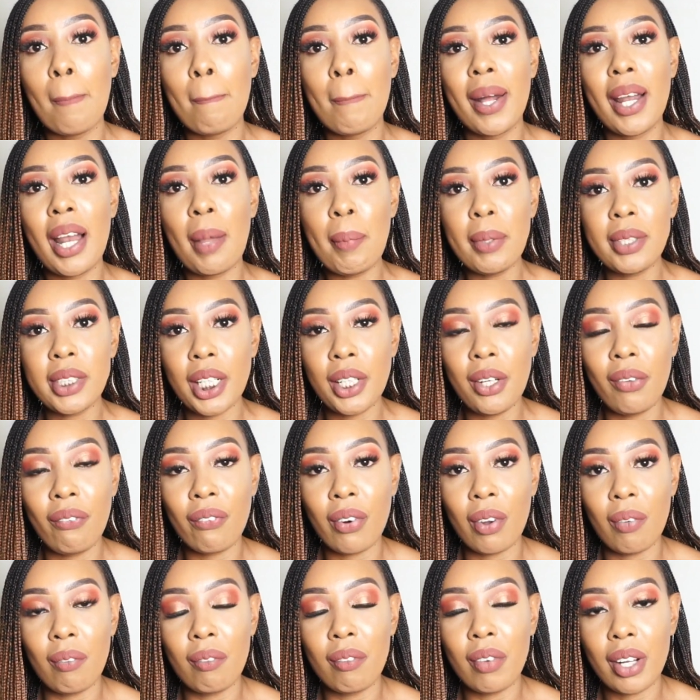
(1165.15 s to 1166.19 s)
But let me tell you
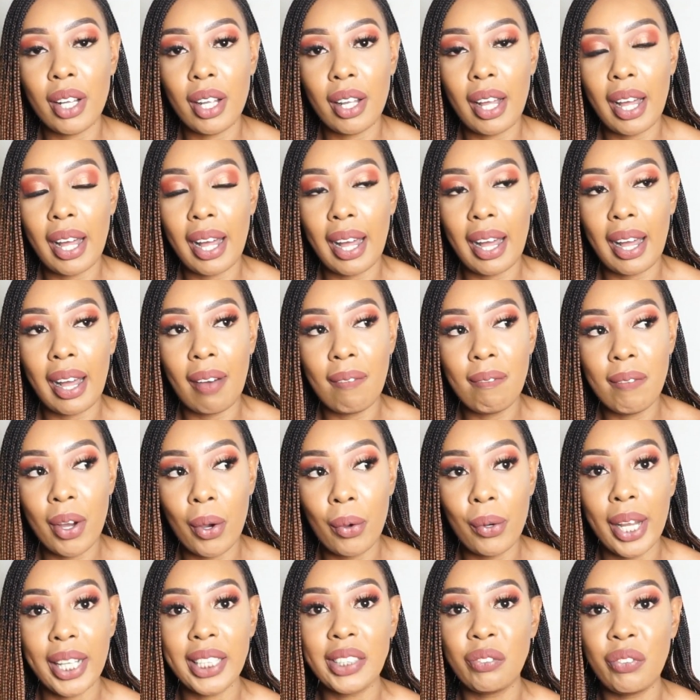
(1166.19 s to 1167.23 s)
from my
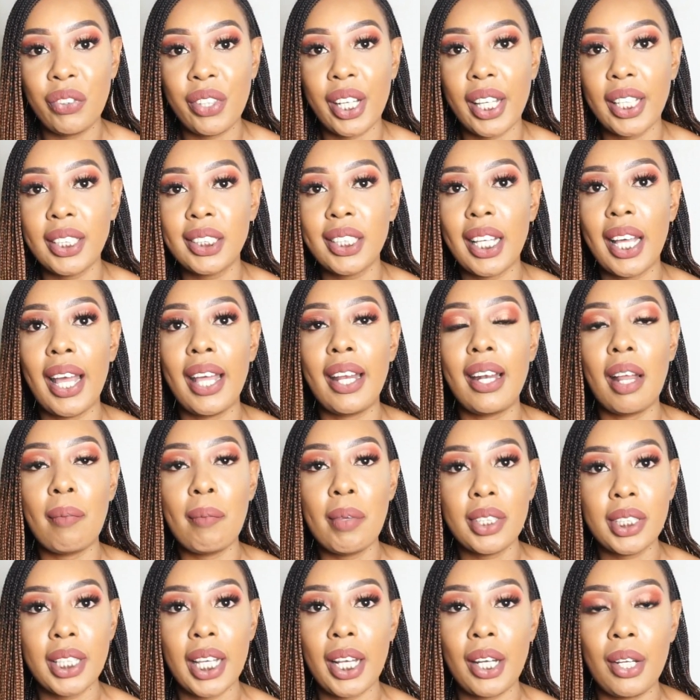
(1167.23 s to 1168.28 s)
own experience, and let
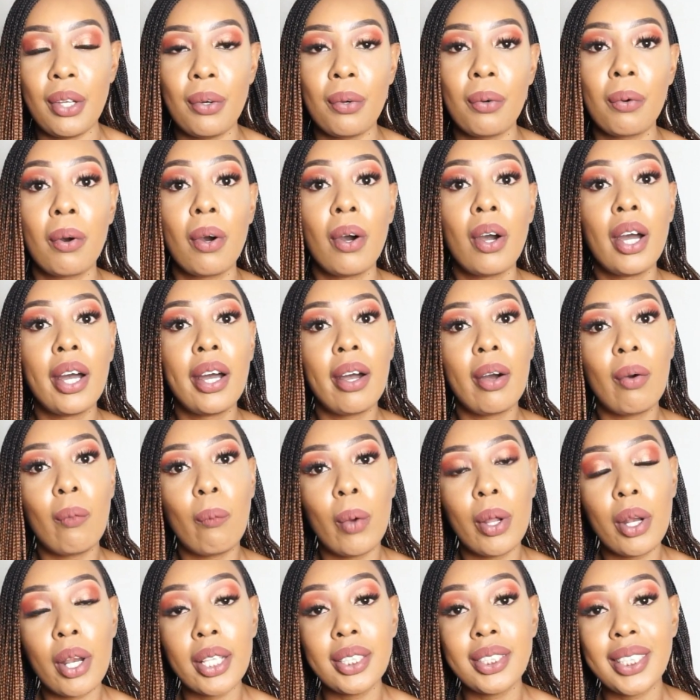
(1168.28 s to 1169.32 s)
me tell you,
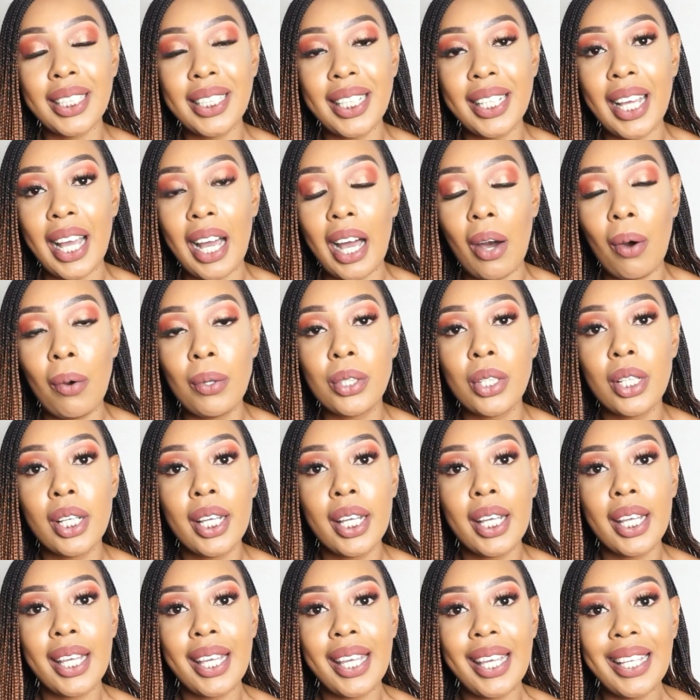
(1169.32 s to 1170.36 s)
when you're starting out,
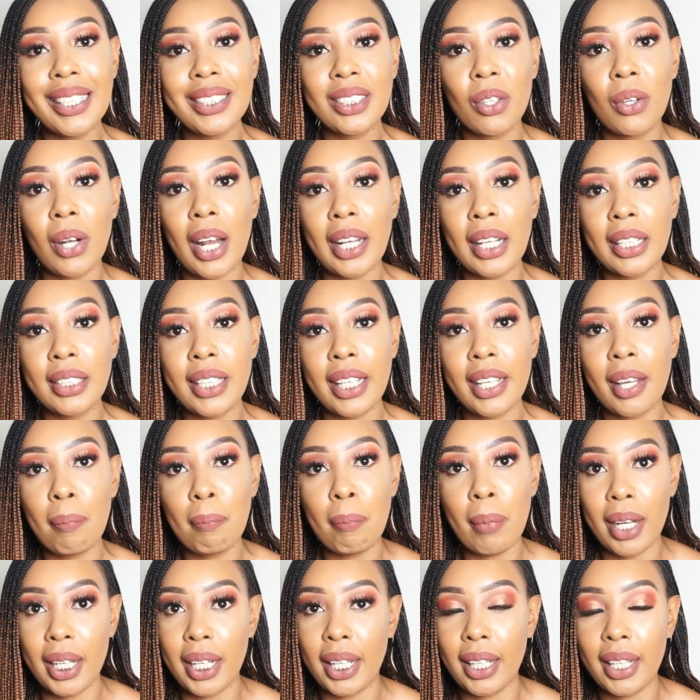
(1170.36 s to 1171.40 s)
it's gonna take
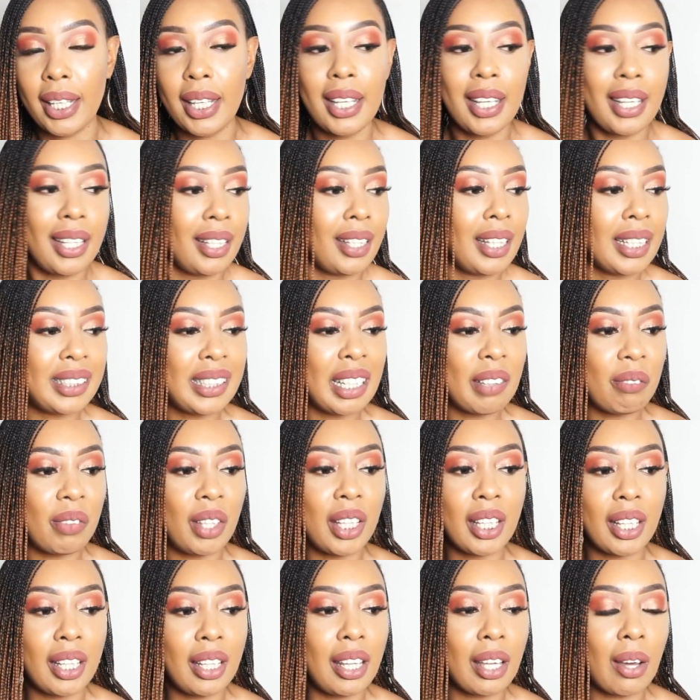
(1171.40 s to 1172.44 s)
money. The same
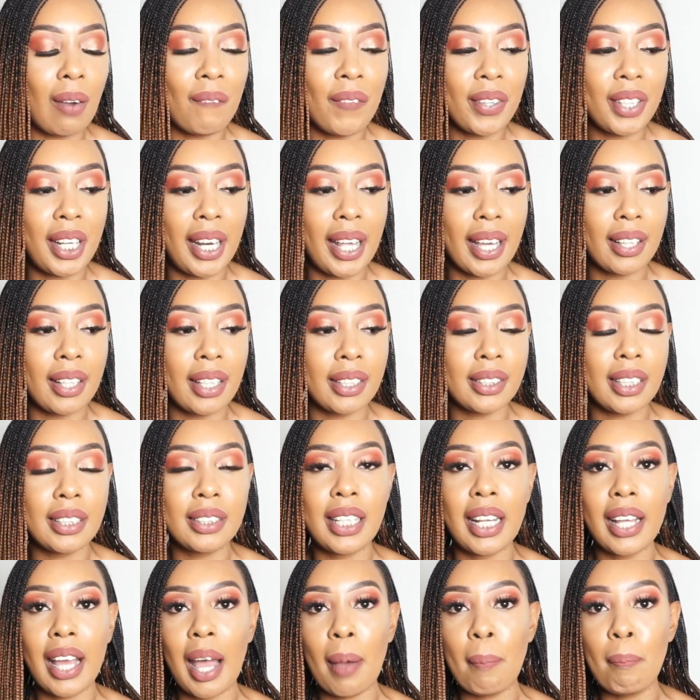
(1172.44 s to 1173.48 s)
thing, think of it like this.
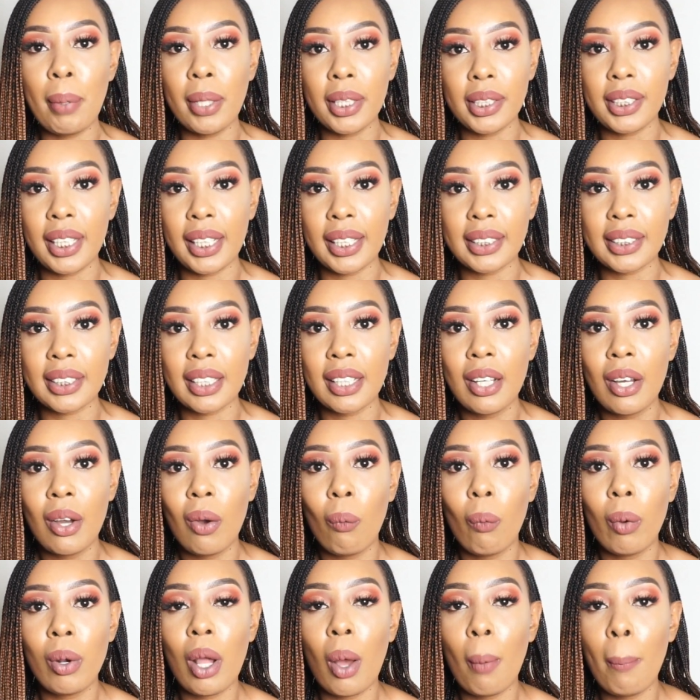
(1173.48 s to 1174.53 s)
It's like a business.
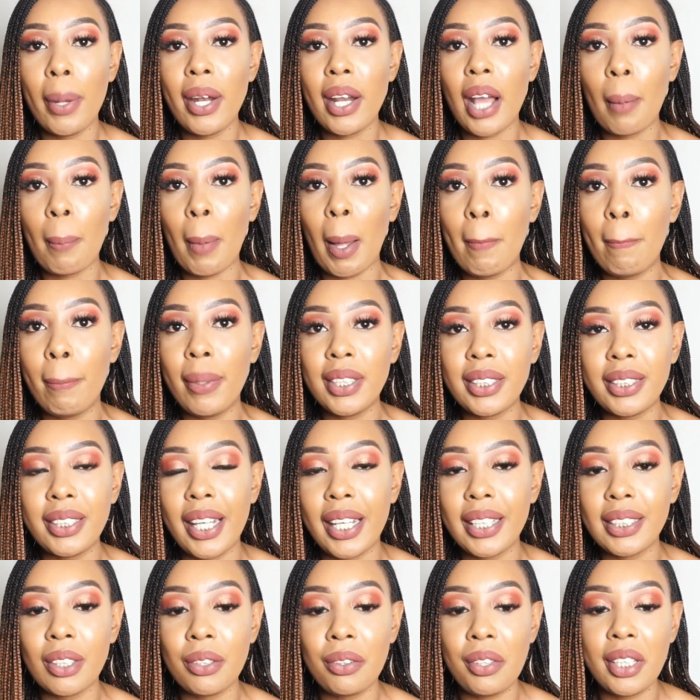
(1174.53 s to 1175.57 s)
When you're opening up a
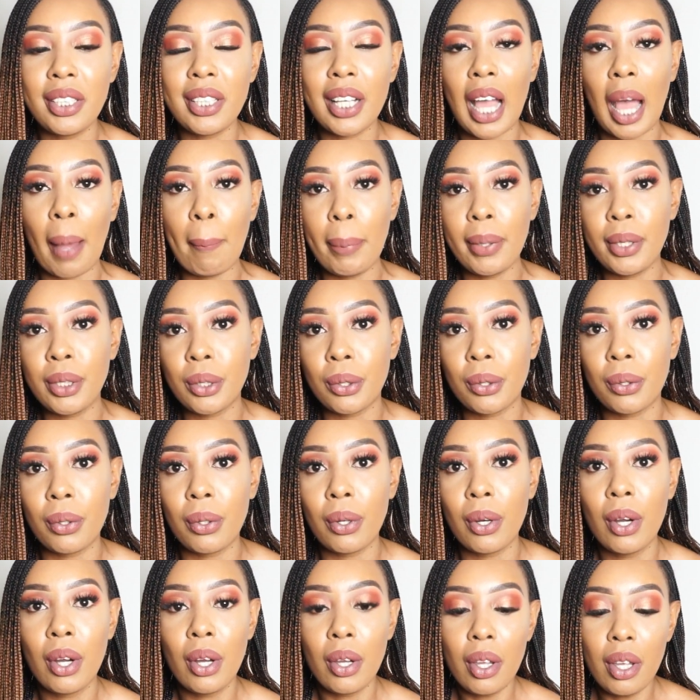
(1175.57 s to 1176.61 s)
business, you need
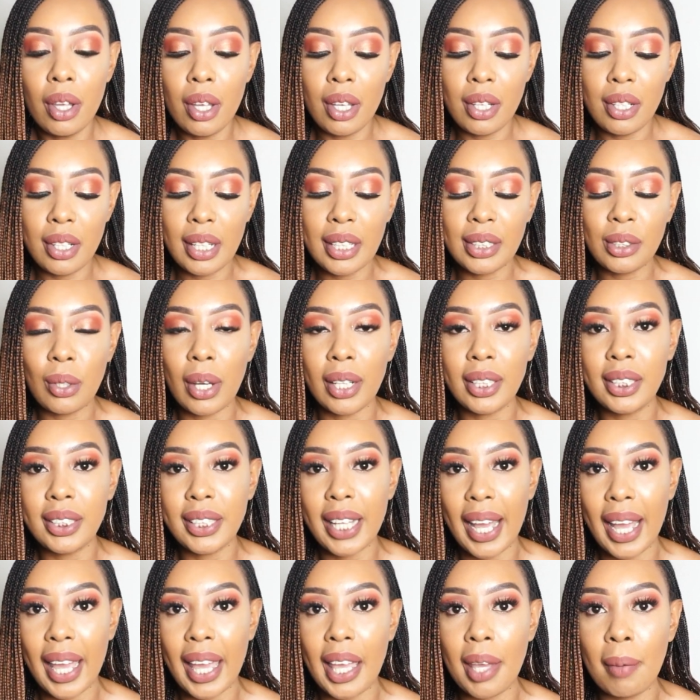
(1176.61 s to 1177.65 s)
capital, it needs your
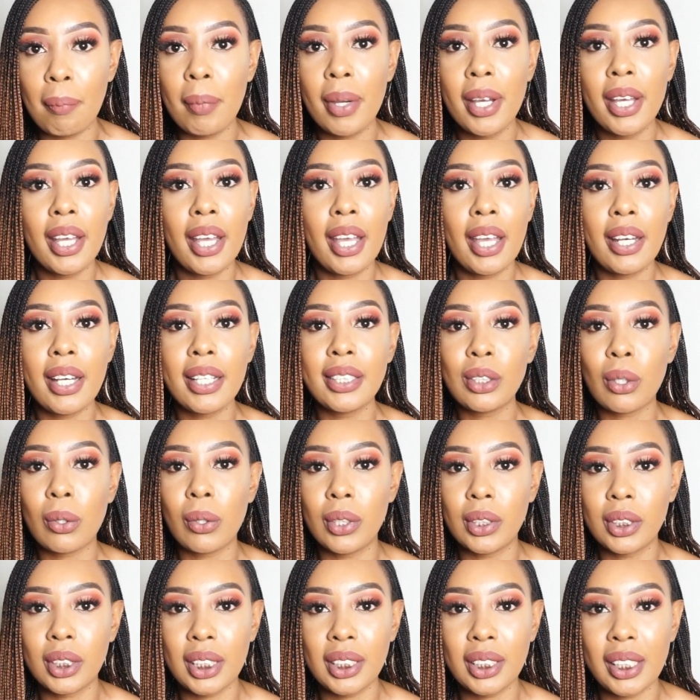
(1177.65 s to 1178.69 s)
time, it needs
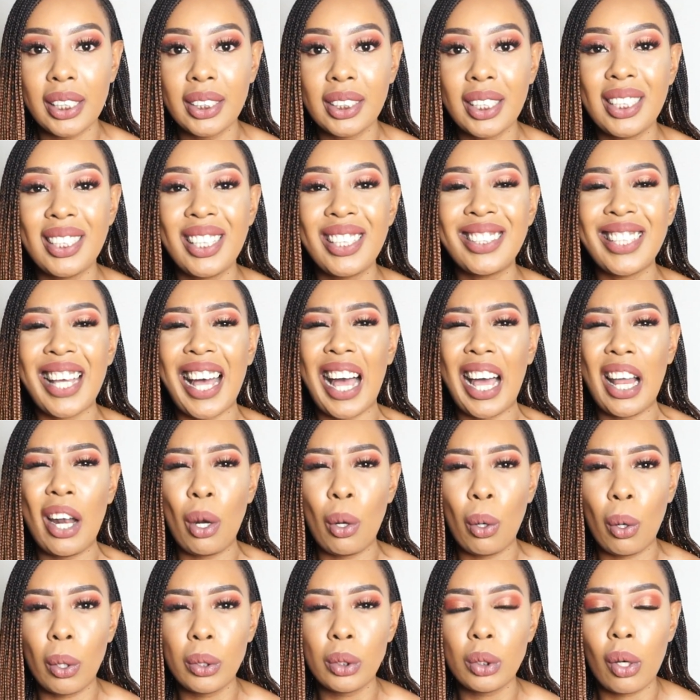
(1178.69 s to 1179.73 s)
consistency, it needs a
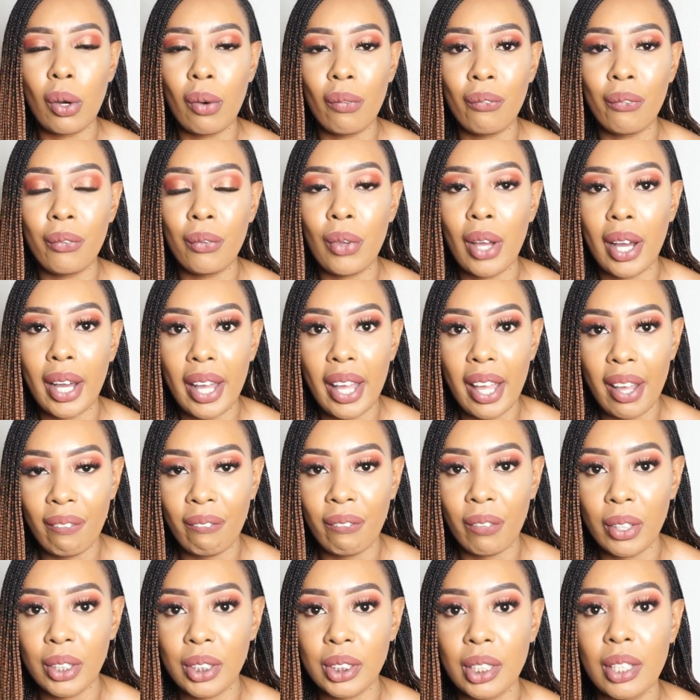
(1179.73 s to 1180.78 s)
lot of your
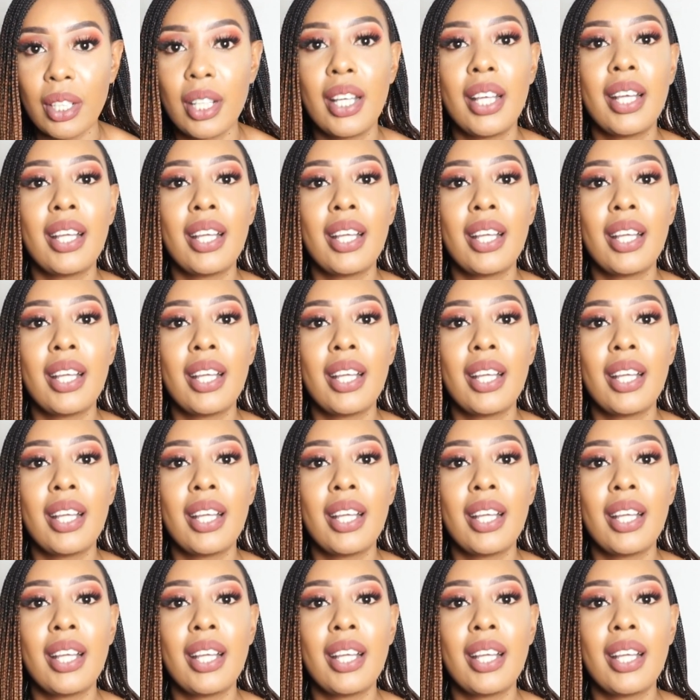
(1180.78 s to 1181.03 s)
effort.